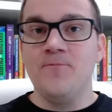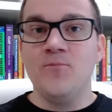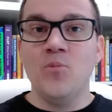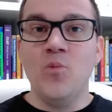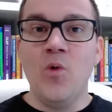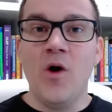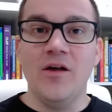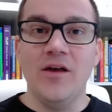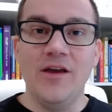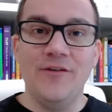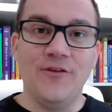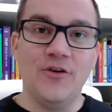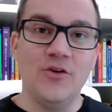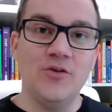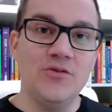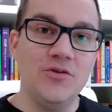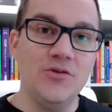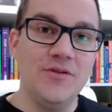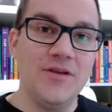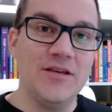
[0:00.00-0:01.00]
Well, if you
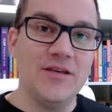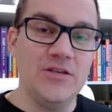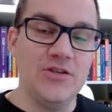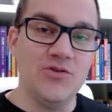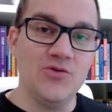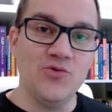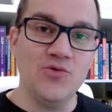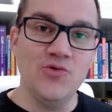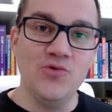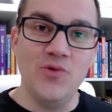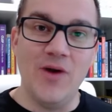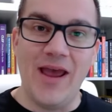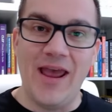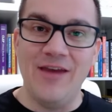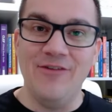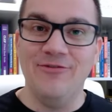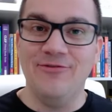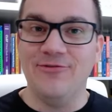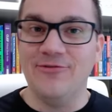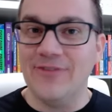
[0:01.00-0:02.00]
do this through
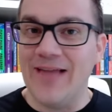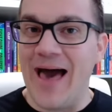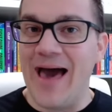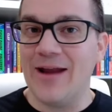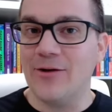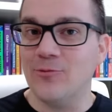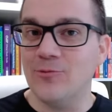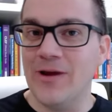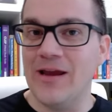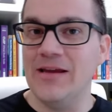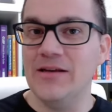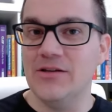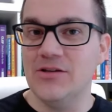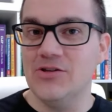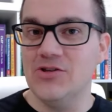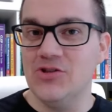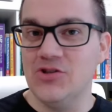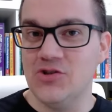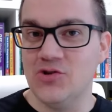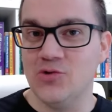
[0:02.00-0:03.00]
a flat rate
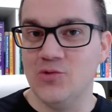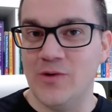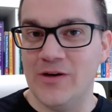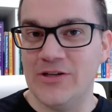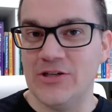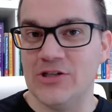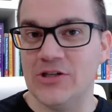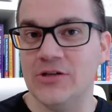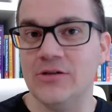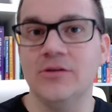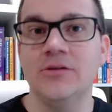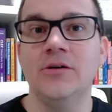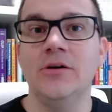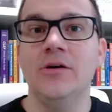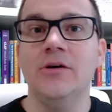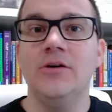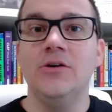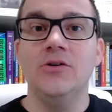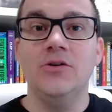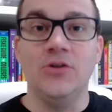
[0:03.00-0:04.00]
tuition
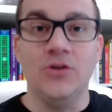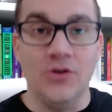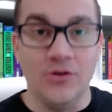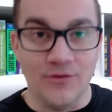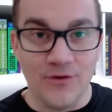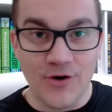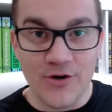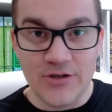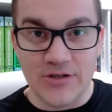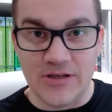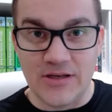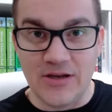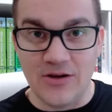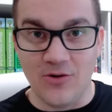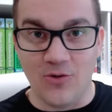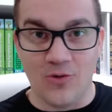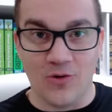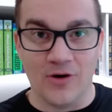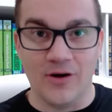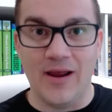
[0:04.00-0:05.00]
university
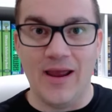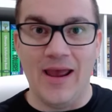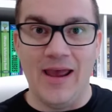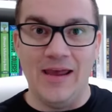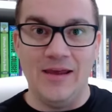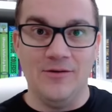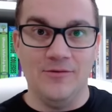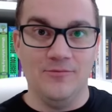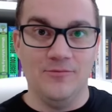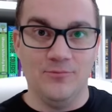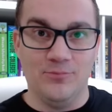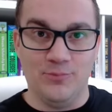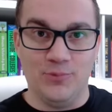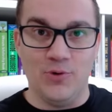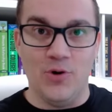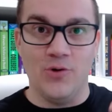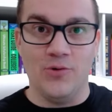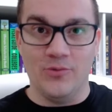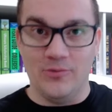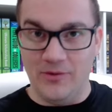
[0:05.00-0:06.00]
or a
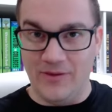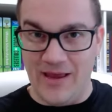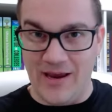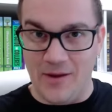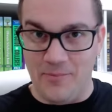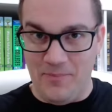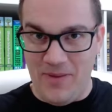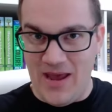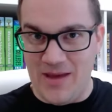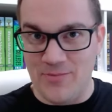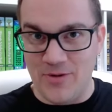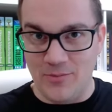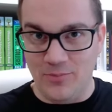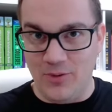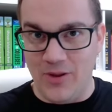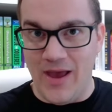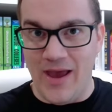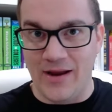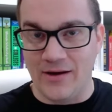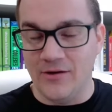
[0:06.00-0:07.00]
program, like a payment
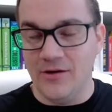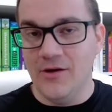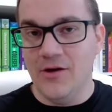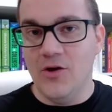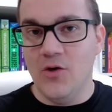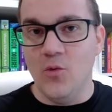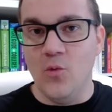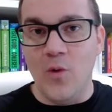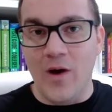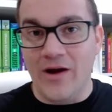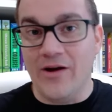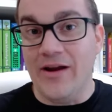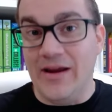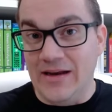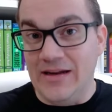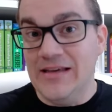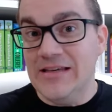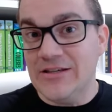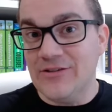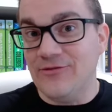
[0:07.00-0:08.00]
plan where
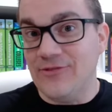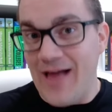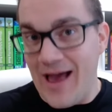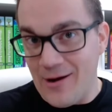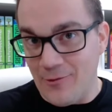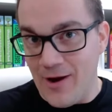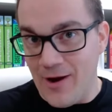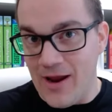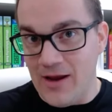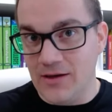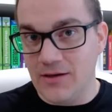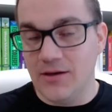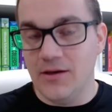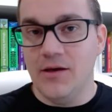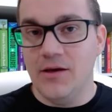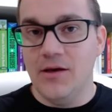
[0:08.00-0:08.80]
it is flat rate,